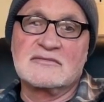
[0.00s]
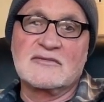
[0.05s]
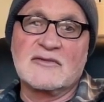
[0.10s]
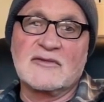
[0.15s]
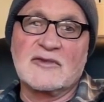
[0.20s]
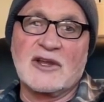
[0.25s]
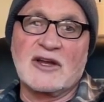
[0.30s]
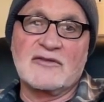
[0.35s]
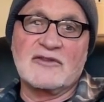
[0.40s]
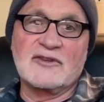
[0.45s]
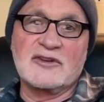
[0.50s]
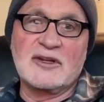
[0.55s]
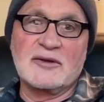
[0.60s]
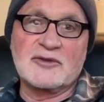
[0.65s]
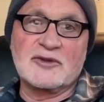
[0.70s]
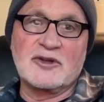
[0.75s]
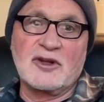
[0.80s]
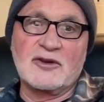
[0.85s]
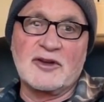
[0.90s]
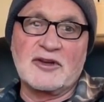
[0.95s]
Oftentimes
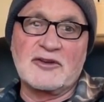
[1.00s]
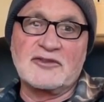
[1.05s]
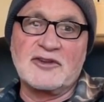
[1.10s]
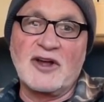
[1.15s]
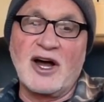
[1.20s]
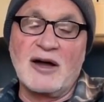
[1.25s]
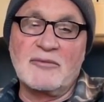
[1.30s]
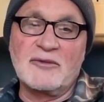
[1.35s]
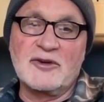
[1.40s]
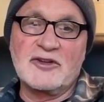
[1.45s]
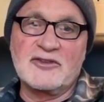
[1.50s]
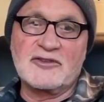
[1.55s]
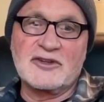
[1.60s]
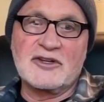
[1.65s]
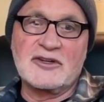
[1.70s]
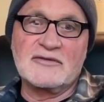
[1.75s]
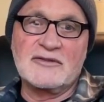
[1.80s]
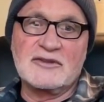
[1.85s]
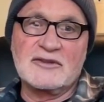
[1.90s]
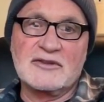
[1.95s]
called a dominant
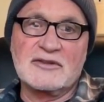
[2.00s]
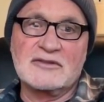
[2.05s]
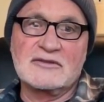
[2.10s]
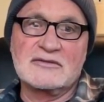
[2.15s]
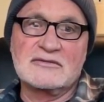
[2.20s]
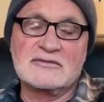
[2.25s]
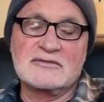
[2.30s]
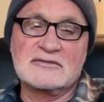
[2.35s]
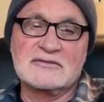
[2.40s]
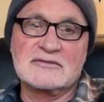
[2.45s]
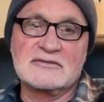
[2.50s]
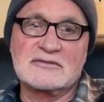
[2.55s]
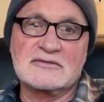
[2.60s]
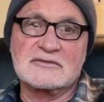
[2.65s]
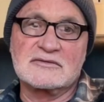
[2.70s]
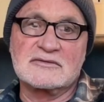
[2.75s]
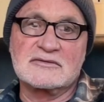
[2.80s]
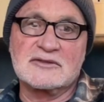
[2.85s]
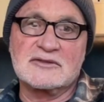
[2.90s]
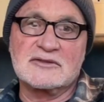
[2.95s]
seventh,
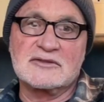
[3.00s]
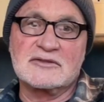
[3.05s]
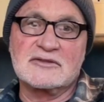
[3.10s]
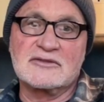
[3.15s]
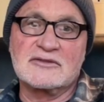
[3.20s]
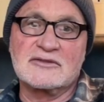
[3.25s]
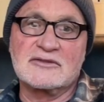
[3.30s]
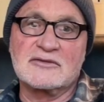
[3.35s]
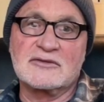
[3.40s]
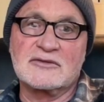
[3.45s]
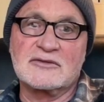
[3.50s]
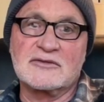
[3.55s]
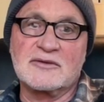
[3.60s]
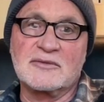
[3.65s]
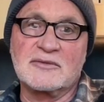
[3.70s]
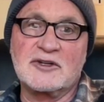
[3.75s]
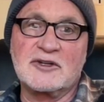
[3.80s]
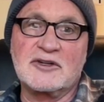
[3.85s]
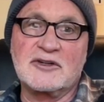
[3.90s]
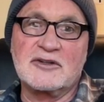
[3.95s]
okay? So we're going from
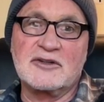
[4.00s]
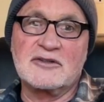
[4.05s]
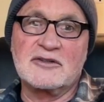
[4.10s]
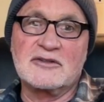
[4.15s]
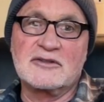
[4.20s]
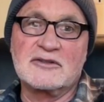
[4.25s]
here